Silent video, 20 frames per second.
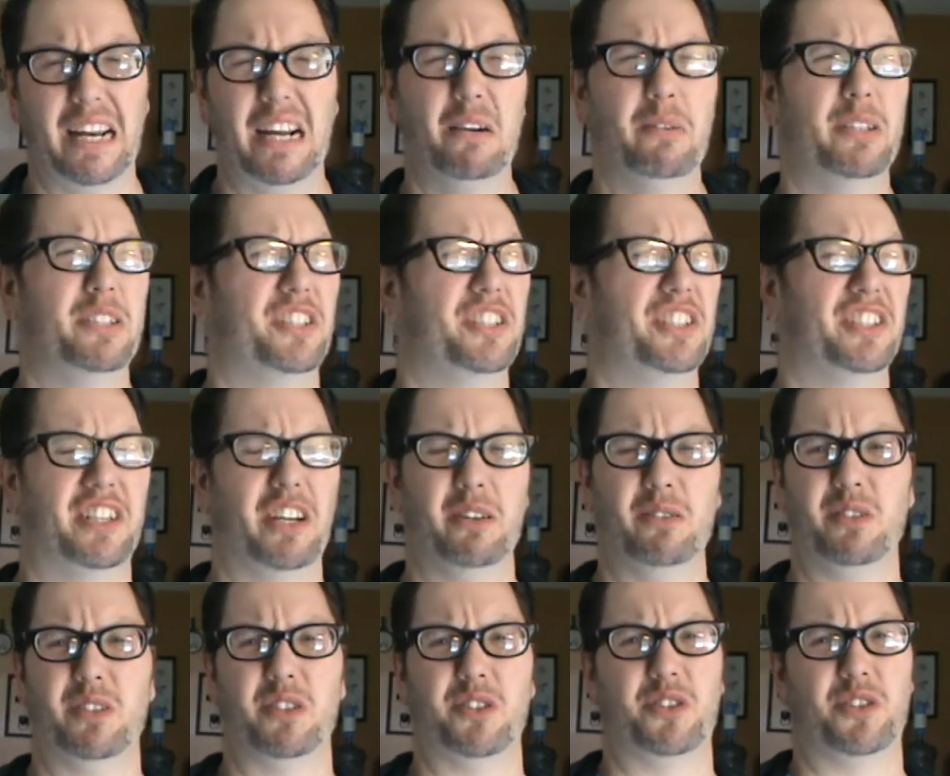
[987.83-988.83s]
Which just
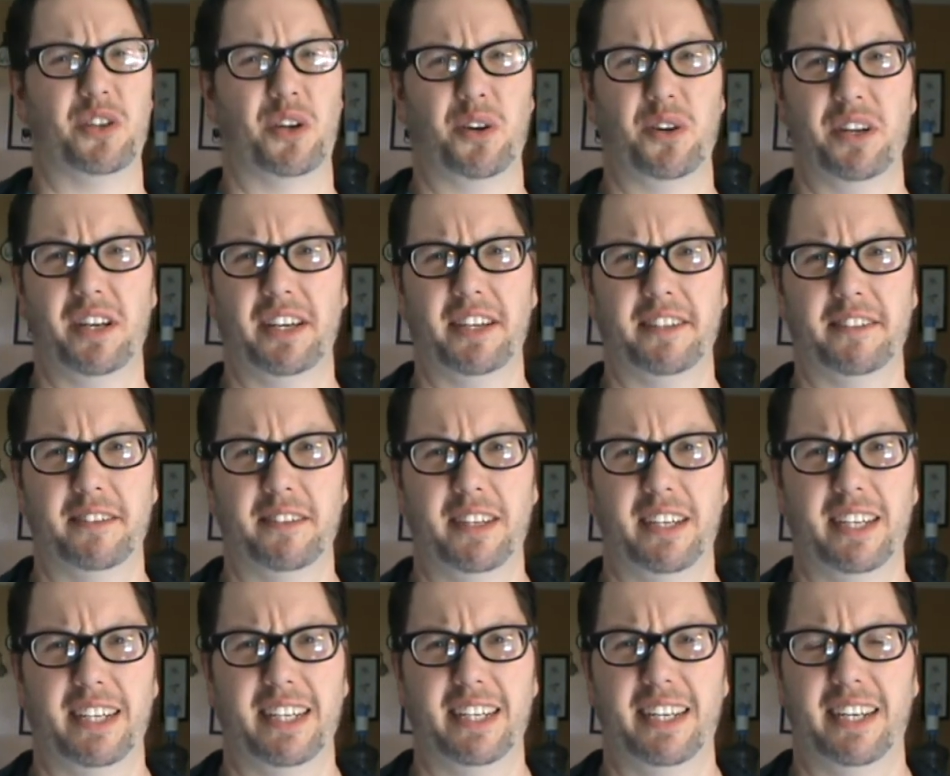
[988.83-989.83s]
goes to show you,
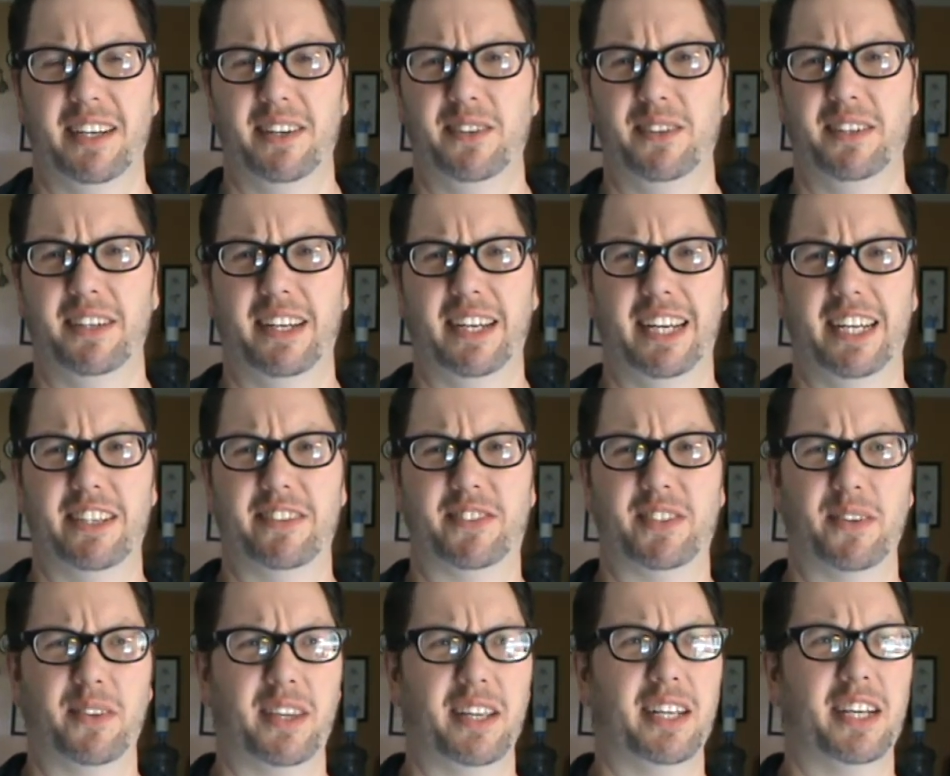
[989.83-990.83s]
if
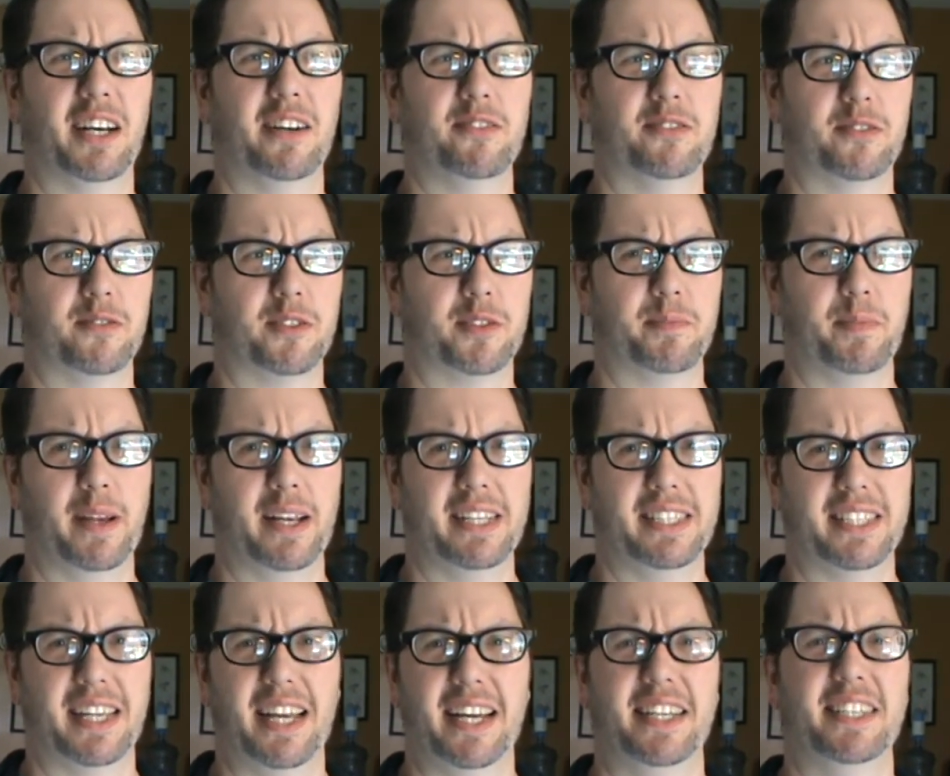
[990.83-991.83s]
something comes from
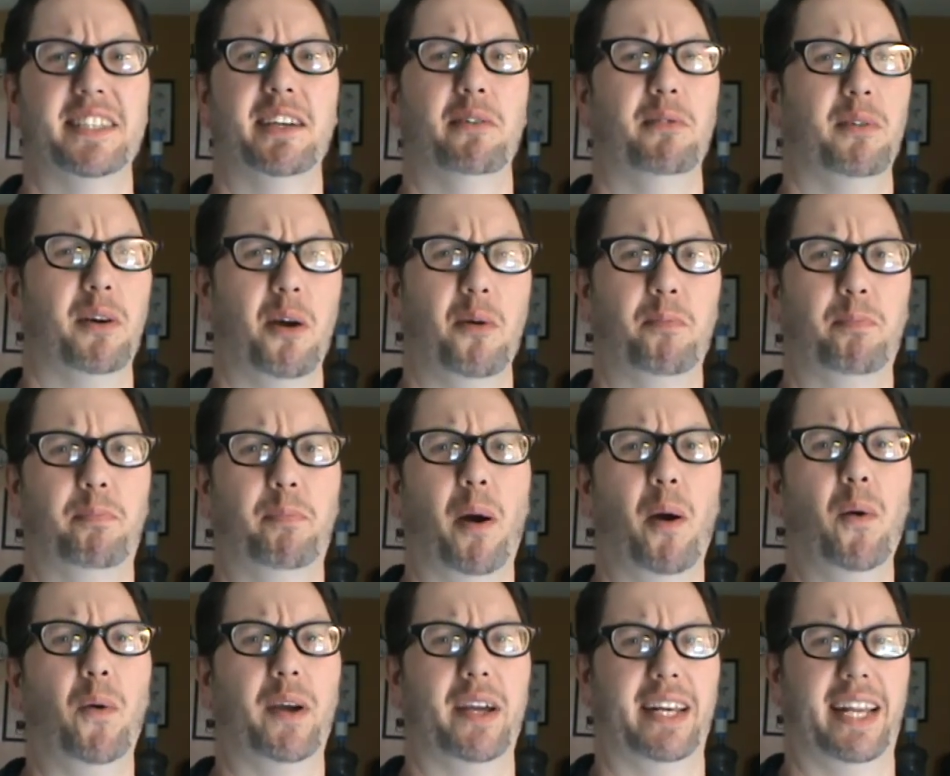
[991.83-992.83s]
space, don't go
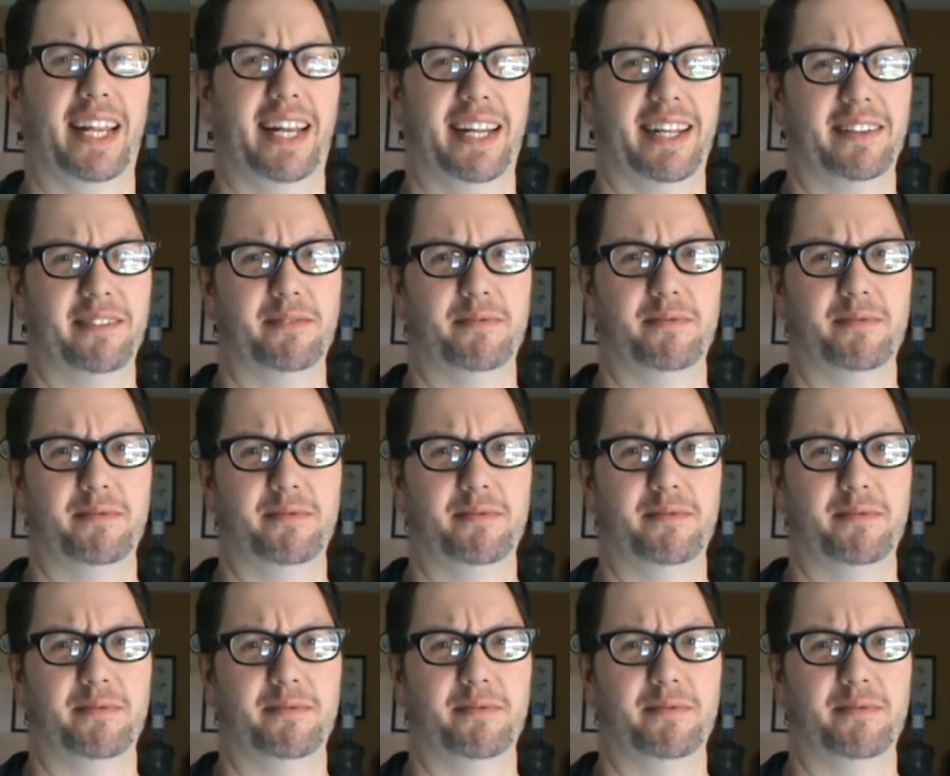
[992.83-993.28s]
poking in it.